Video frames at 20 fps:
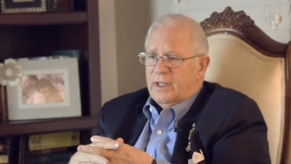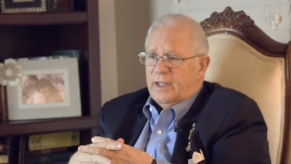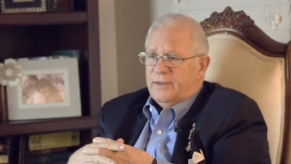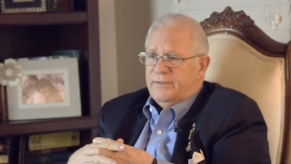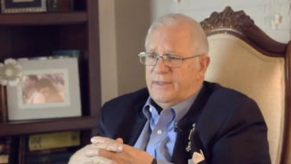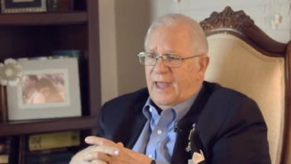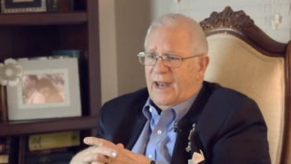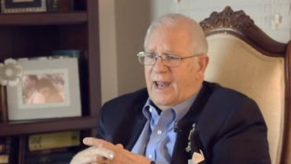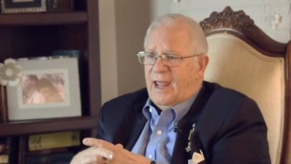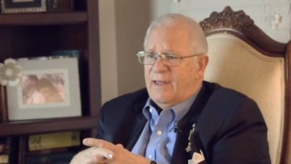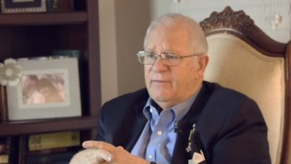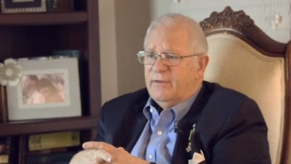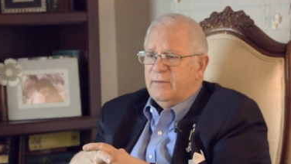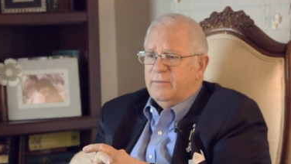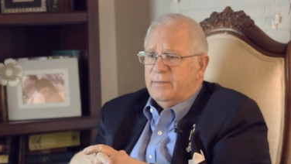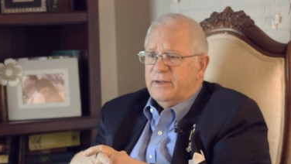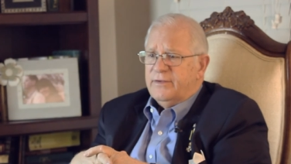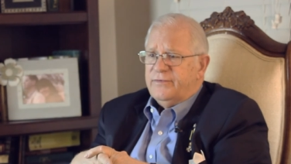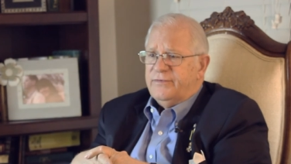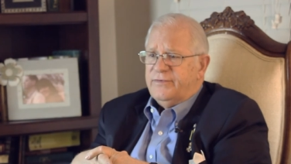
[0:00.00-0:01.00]
That
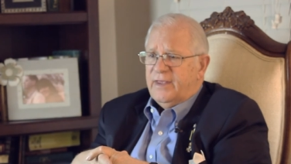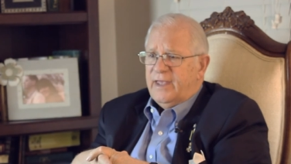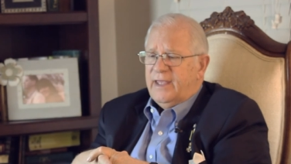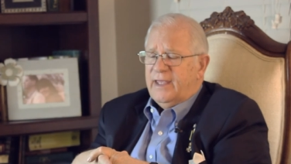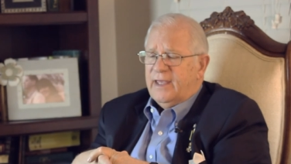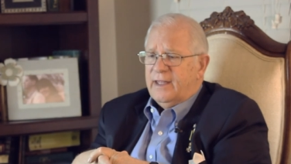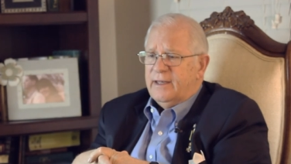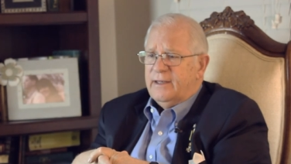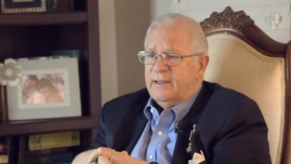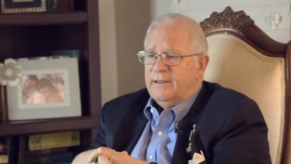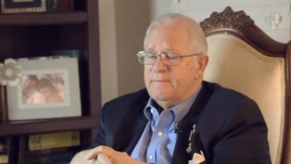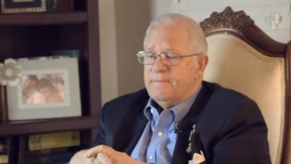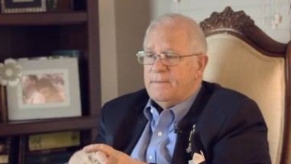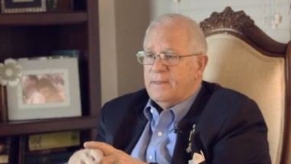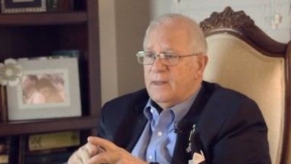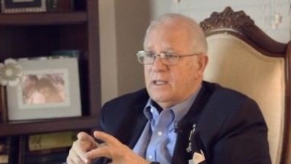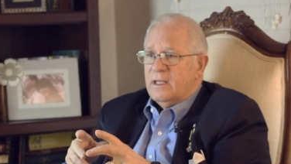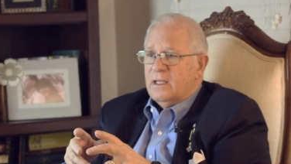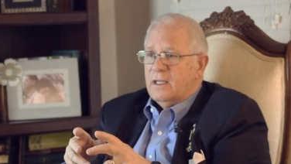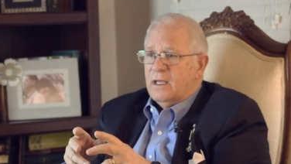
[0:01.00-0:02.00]
having been said,
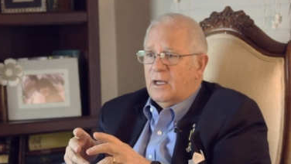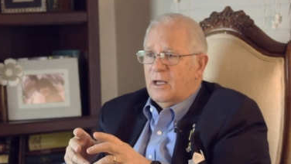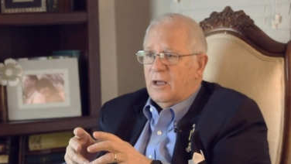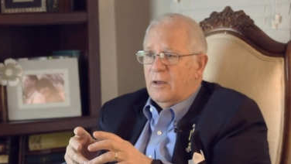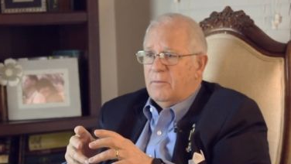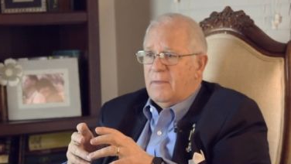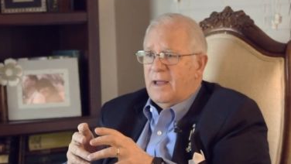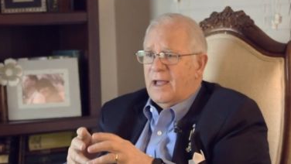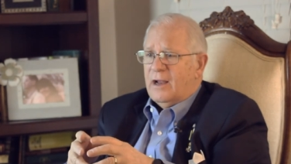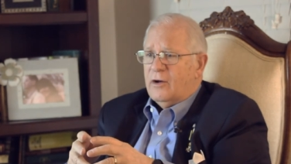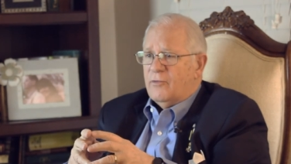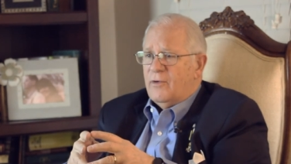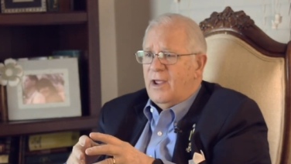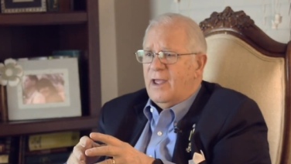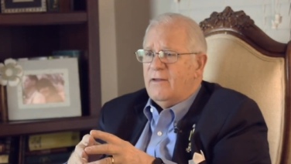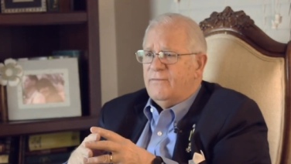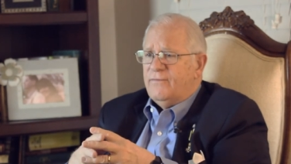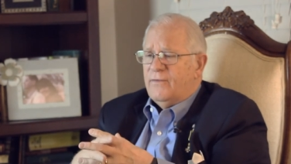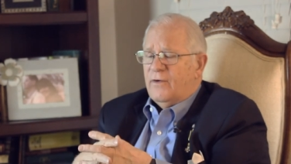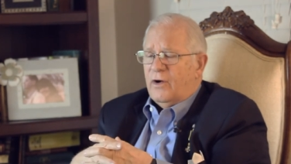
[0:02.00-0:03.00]
my
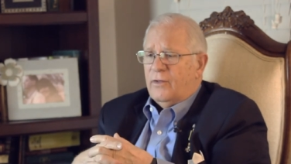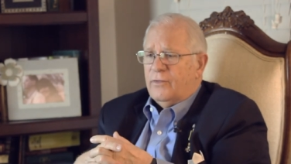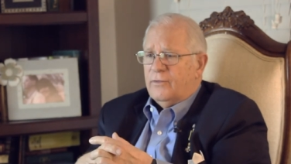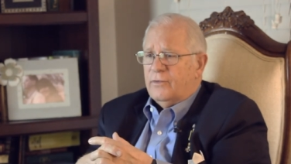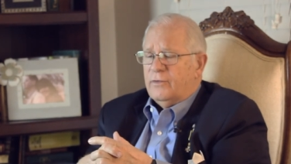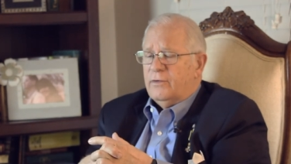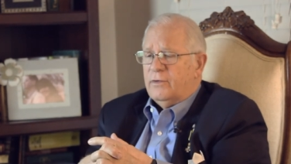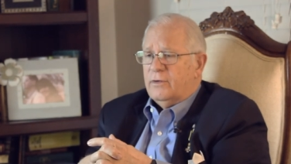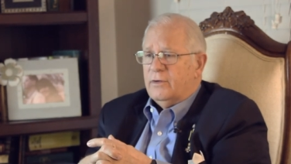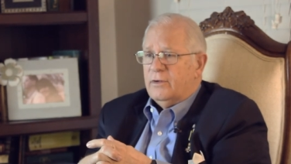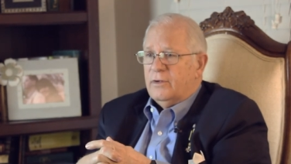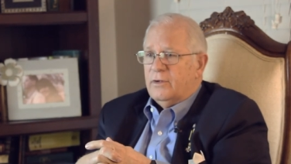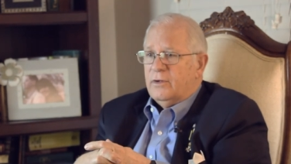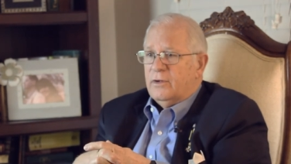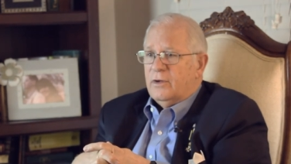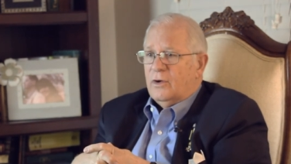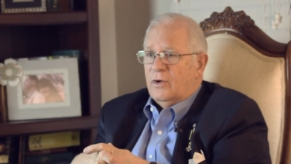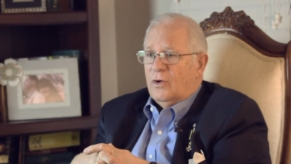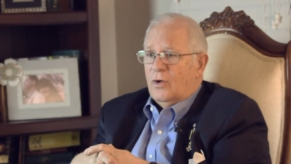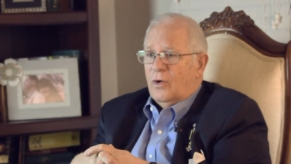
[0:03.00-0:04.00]
grandfather
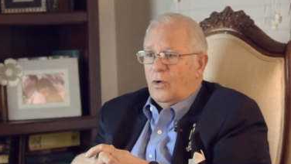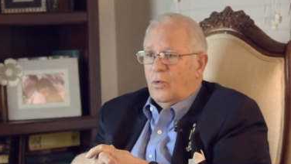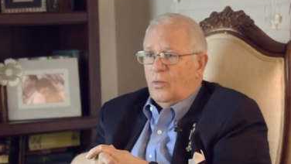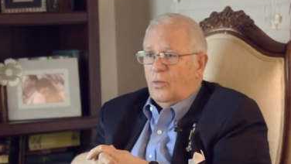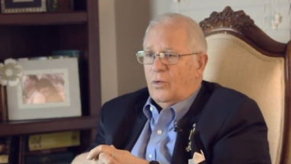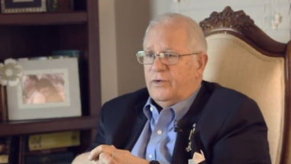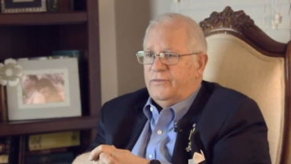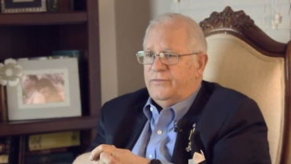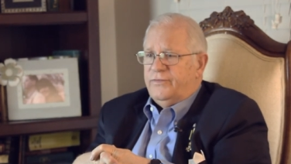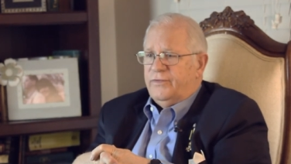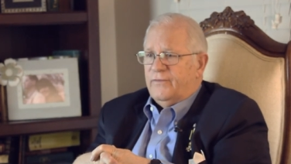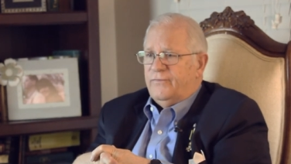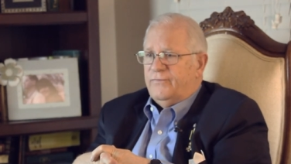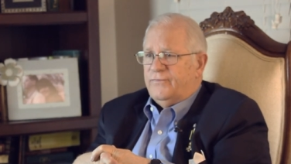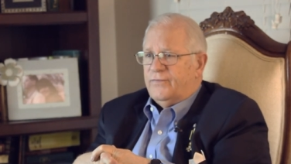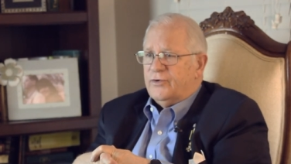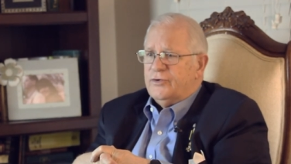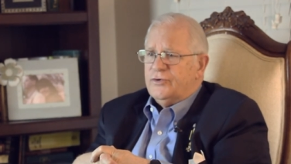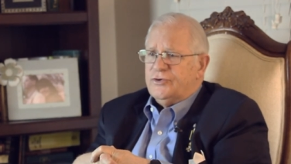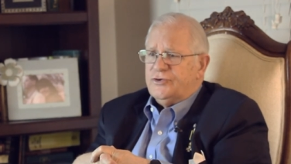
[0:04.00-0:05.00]
was the
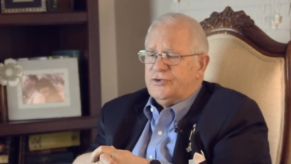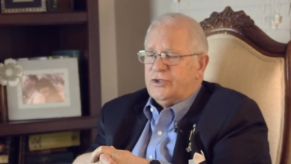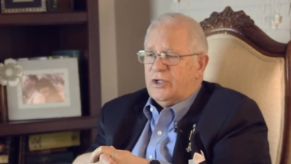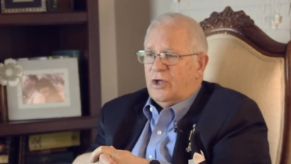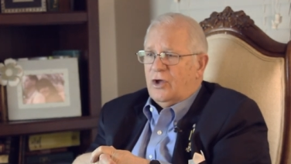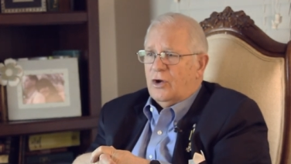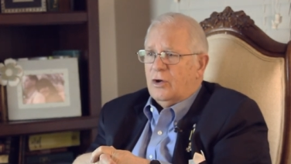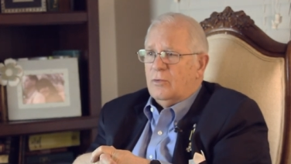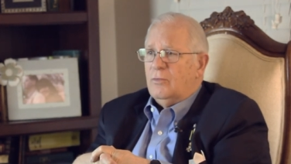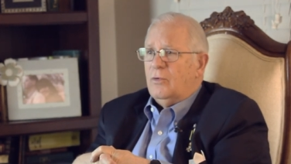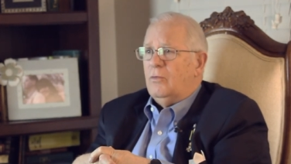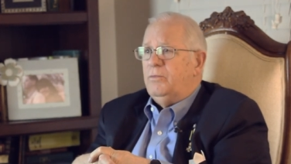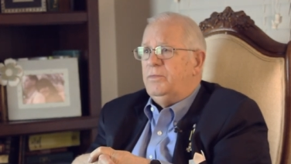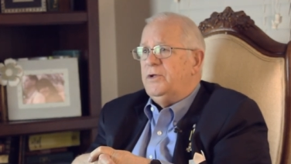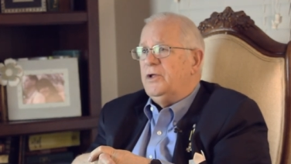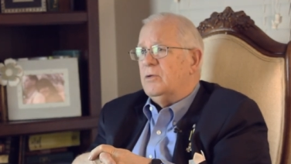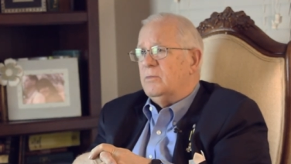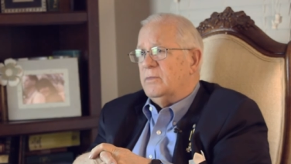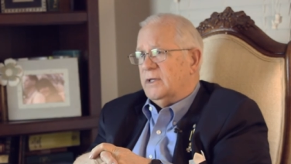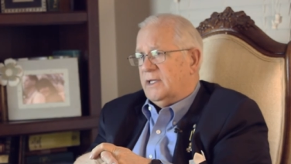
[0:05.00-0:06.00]
first
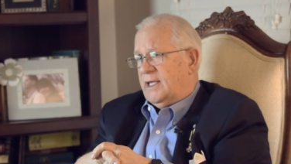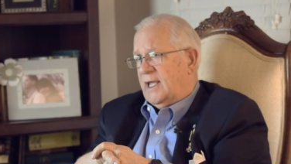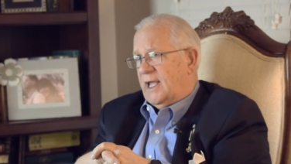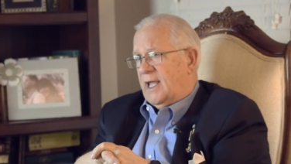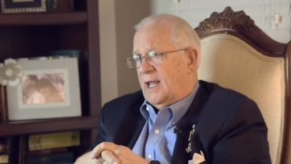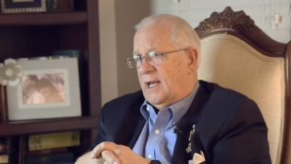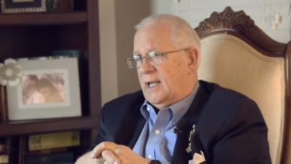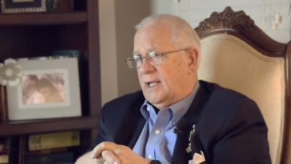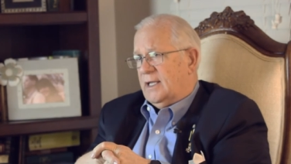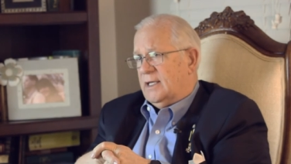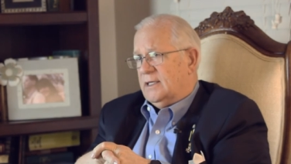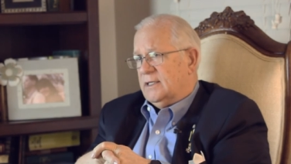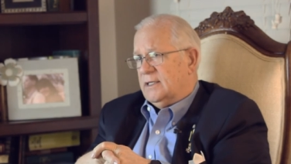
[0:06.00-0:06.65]
automobile mechanic